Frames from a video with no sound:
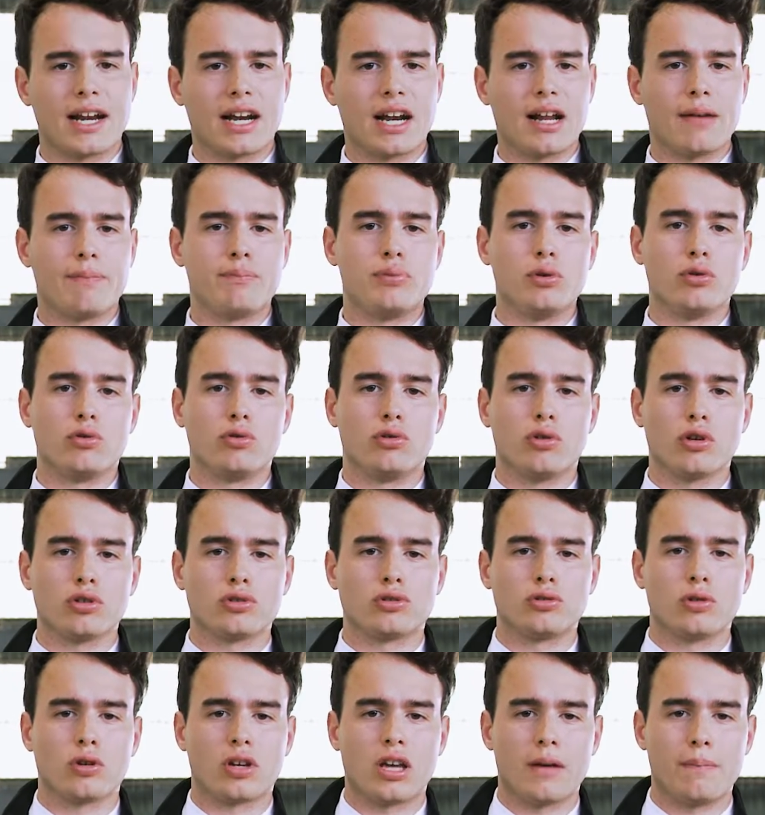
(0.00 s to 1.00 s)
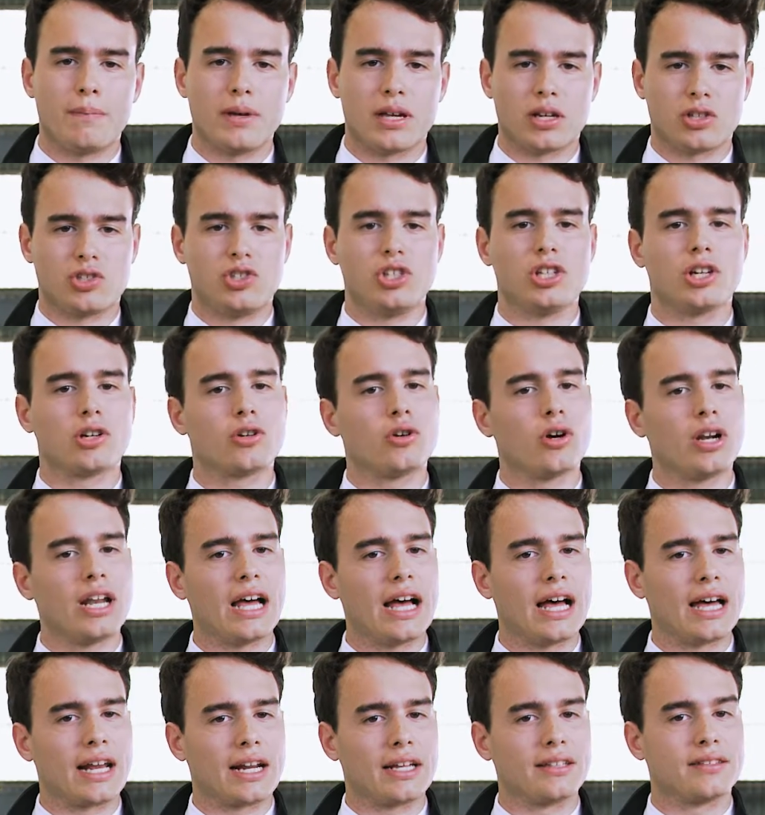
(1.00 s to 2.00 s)
or drive in the aisles of a
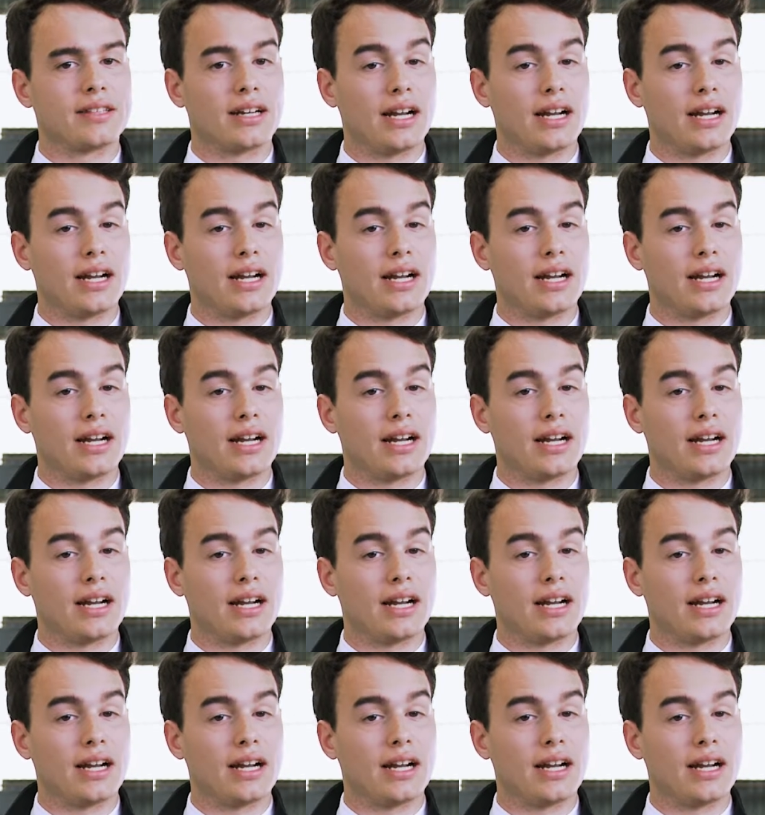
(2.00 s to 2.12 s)
warehouse,